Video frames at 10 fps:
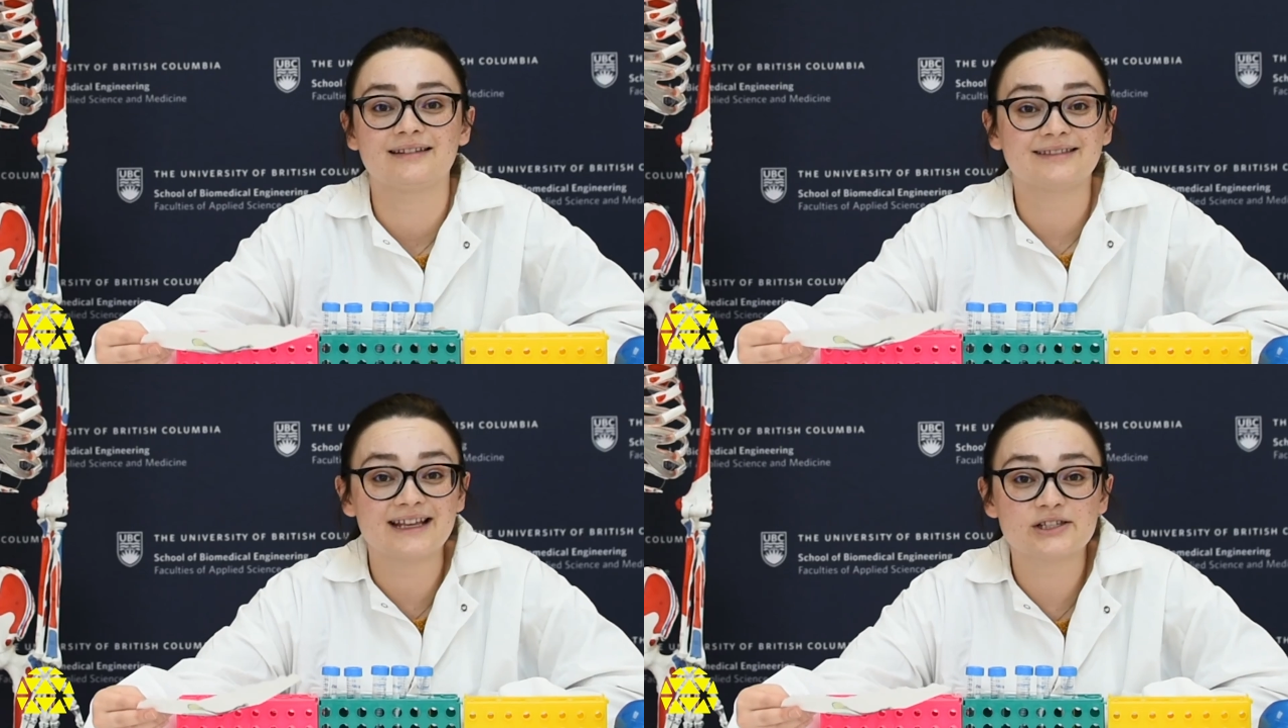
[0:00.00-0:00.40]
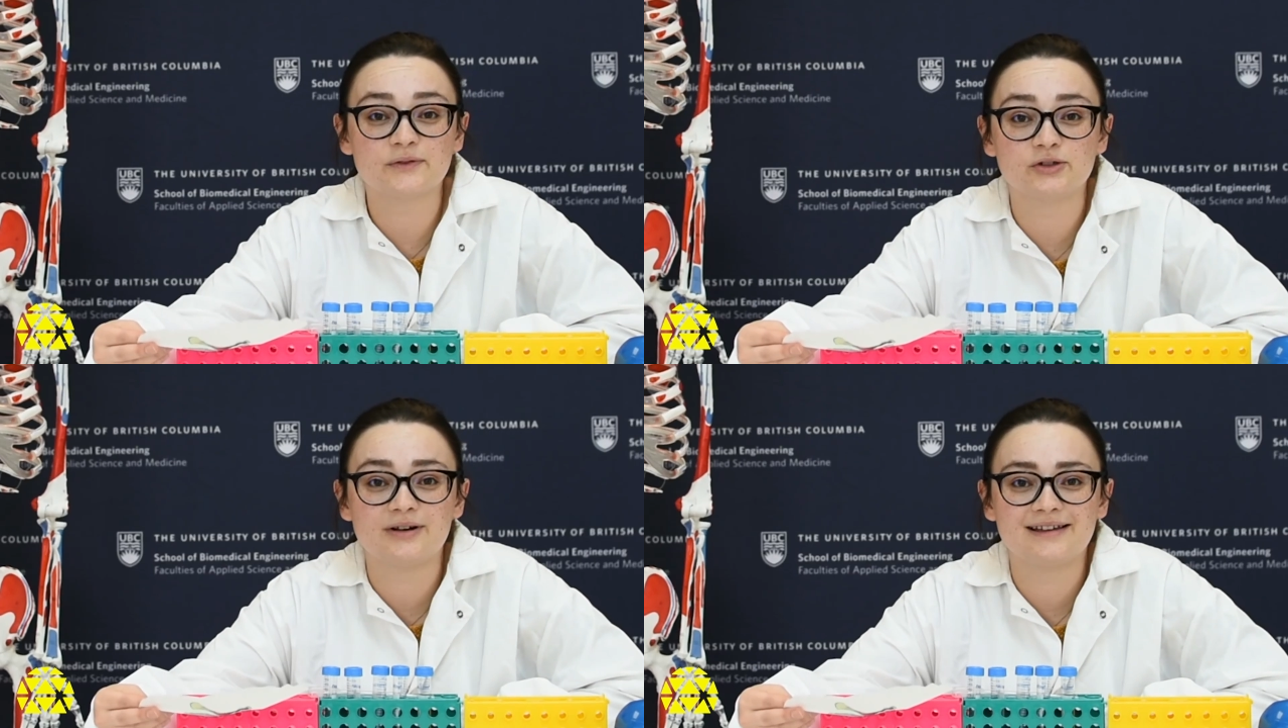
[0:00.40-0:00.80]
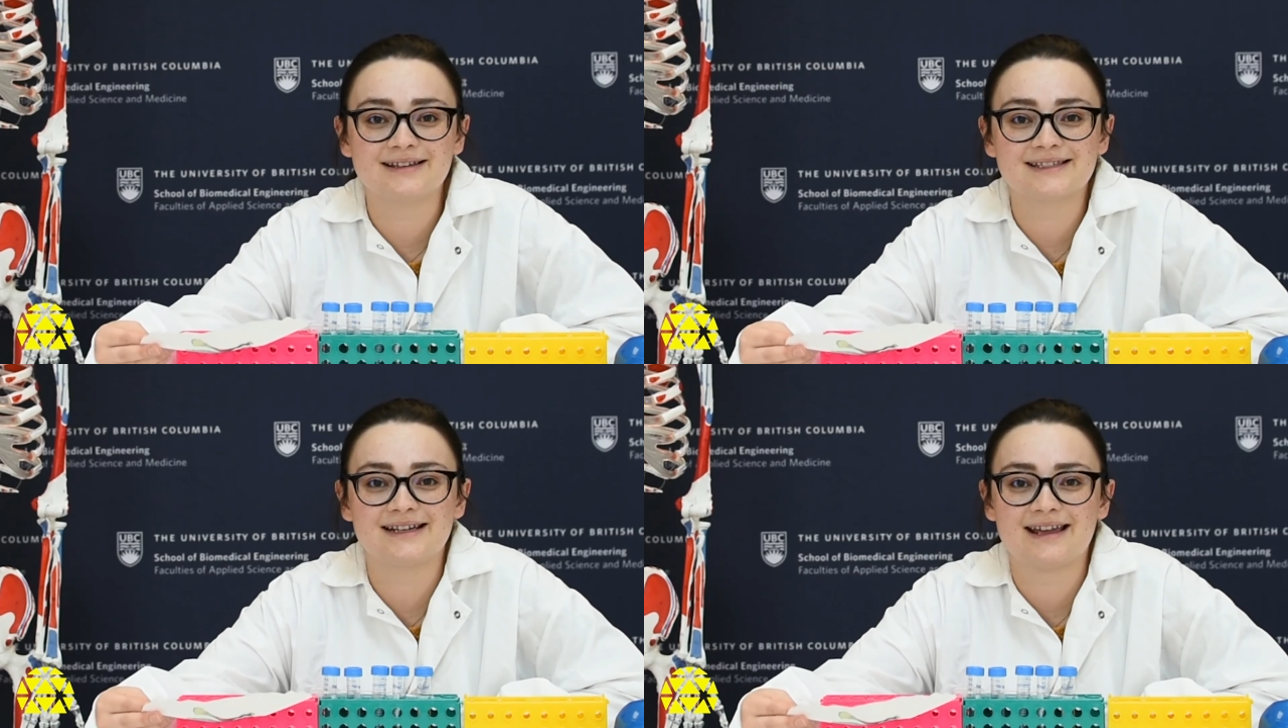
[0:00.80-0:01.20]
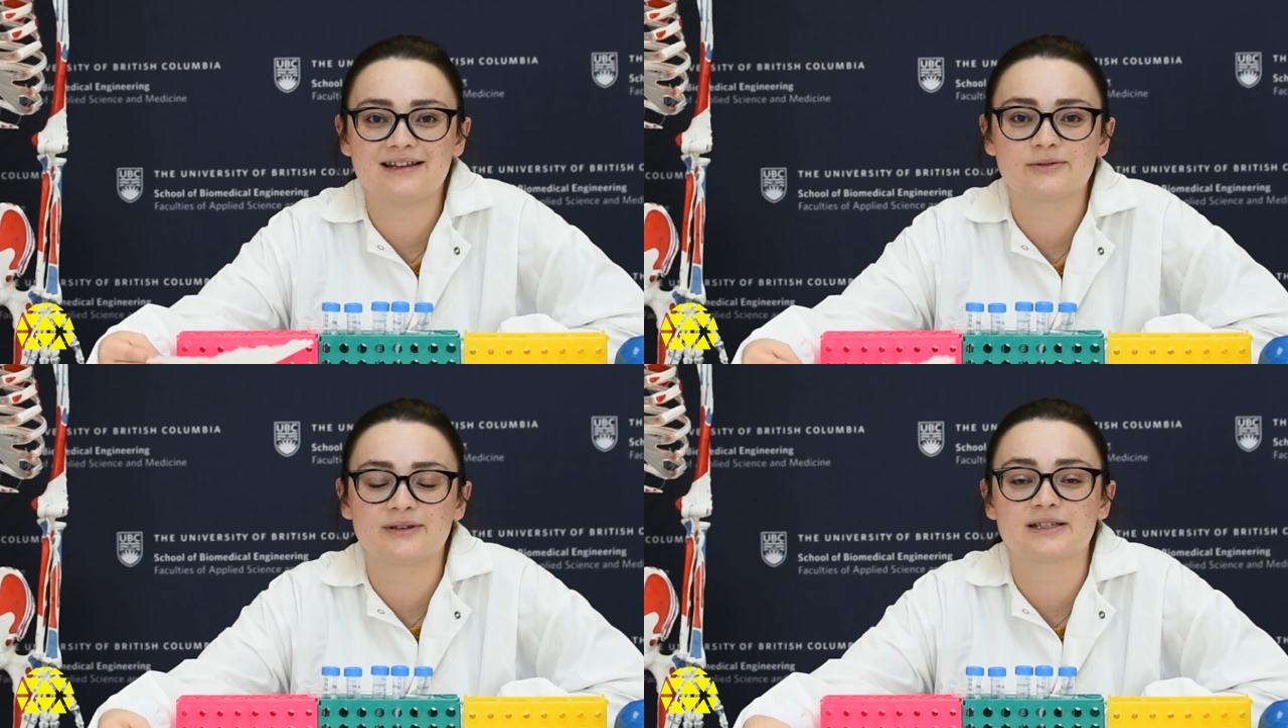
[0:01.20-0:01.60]
Thanks for joining us today
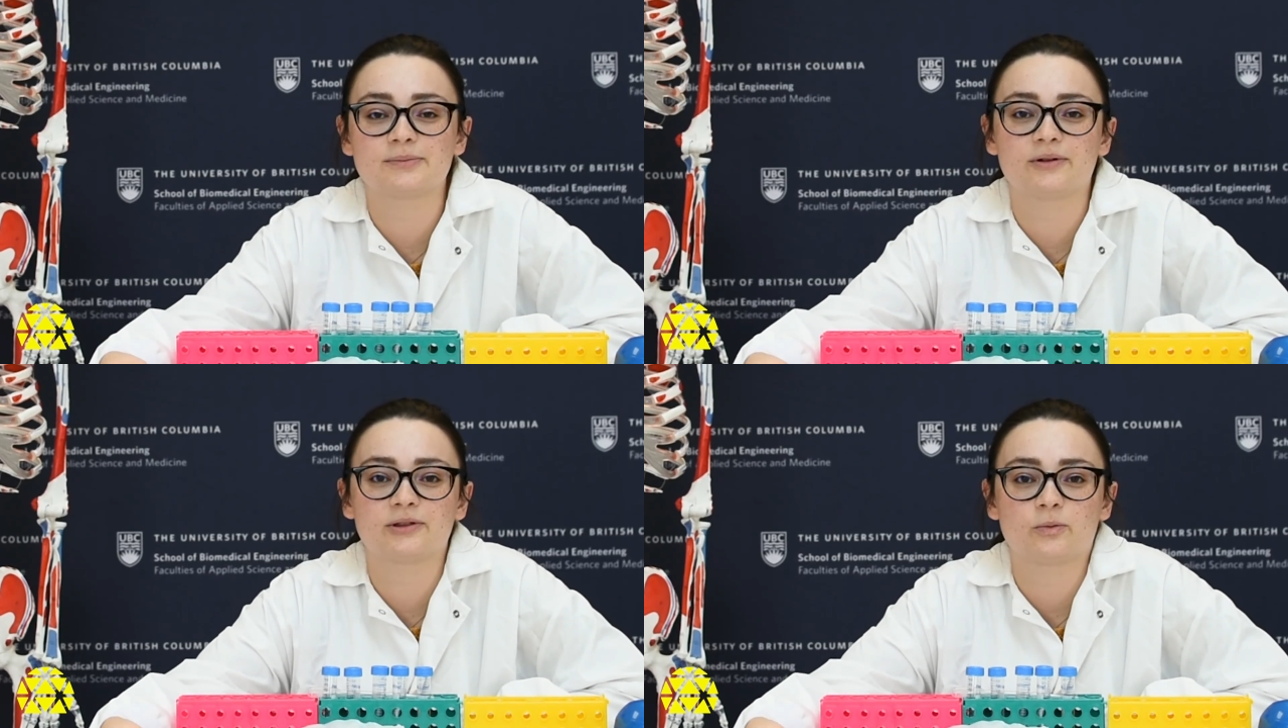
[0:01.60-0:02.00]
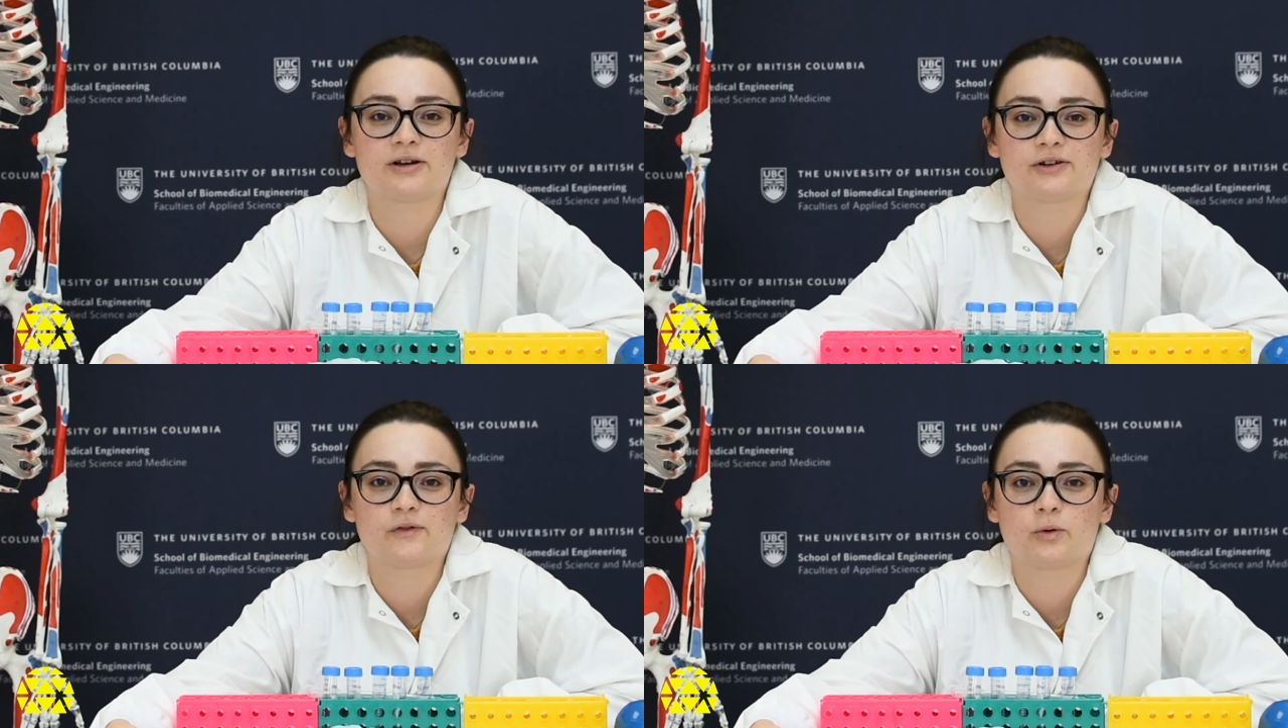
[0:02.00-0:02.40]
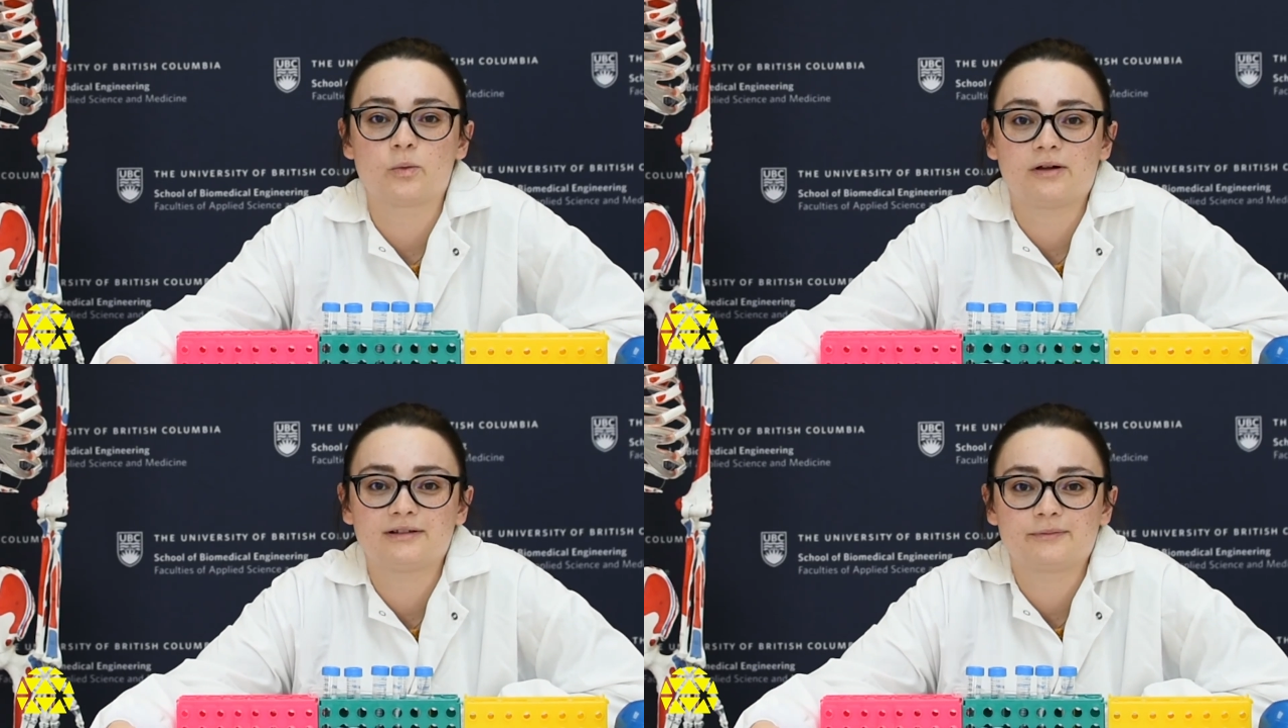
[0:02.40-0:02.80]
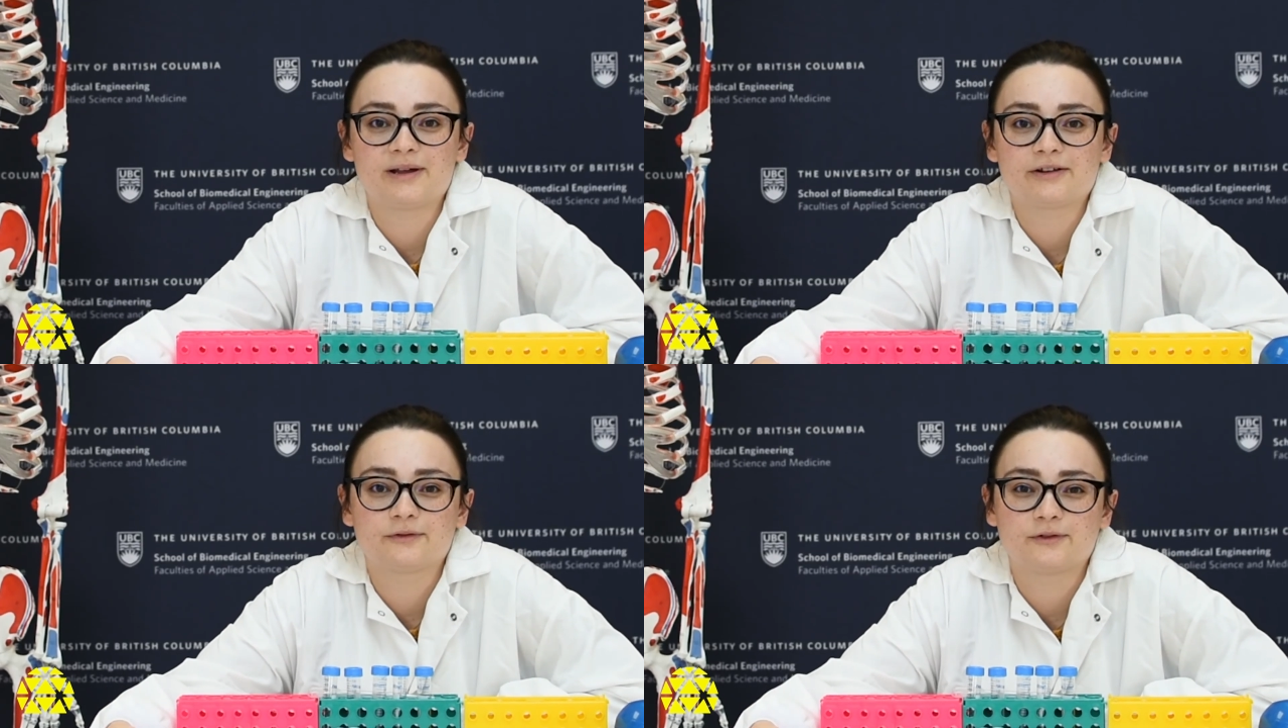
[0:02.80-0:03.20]
as we explore the wonderful world of
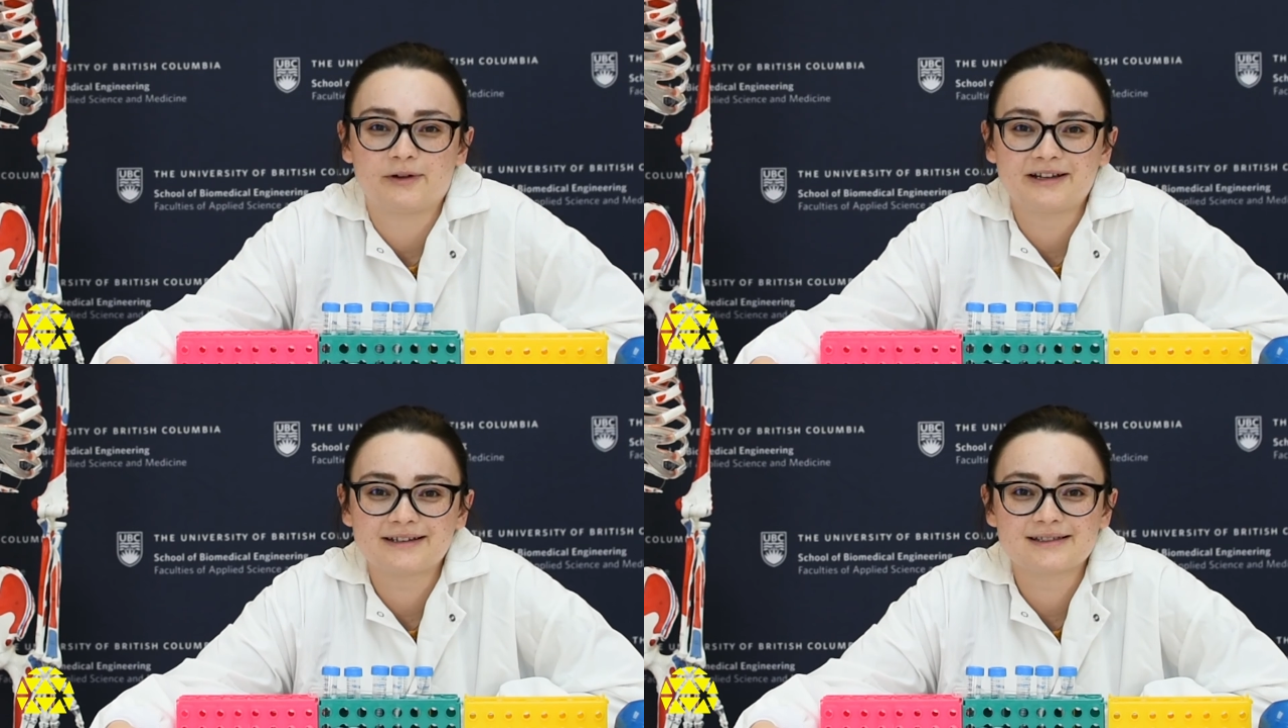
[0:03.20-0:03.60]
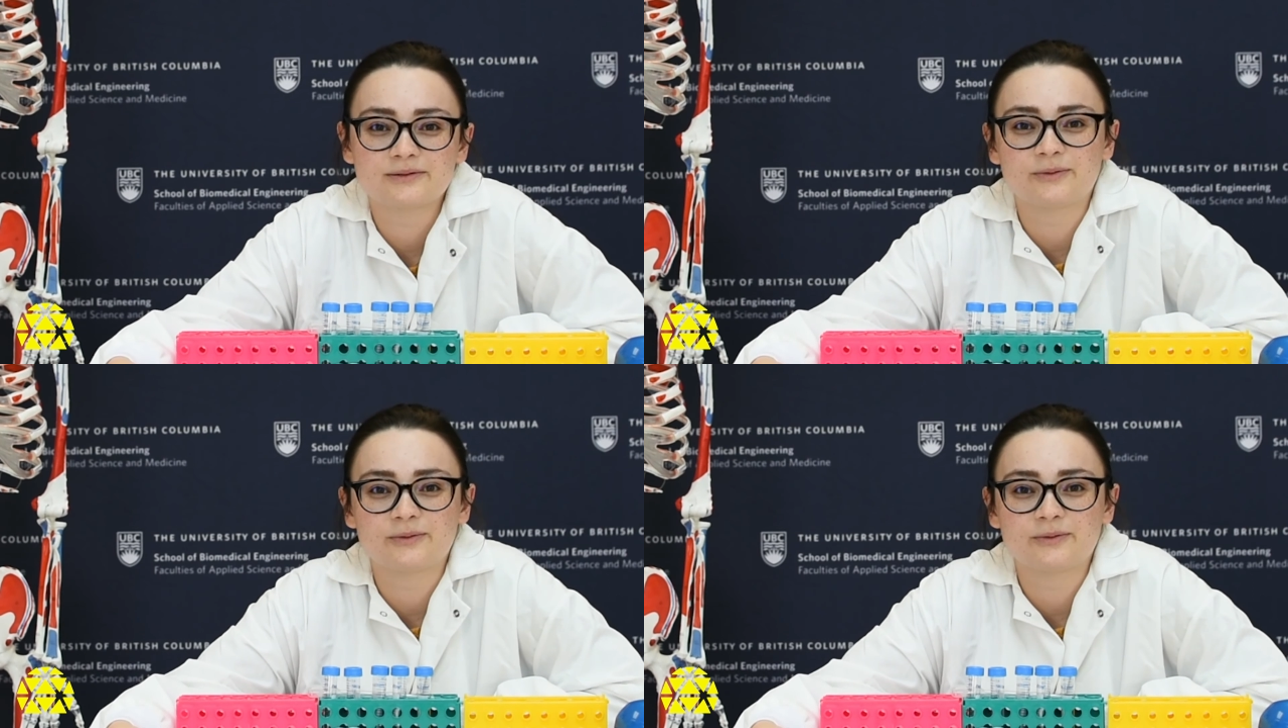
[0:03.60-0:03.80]
microfluidics.